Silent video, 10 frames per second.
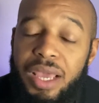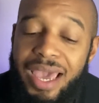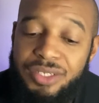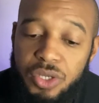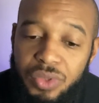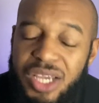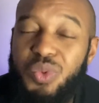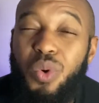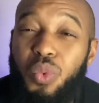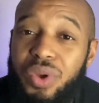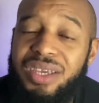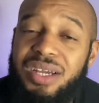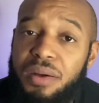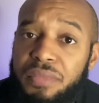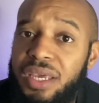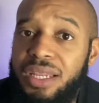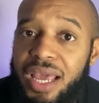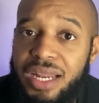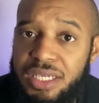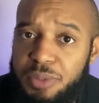And so that's where we come in
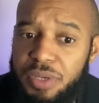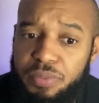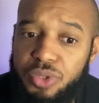at as people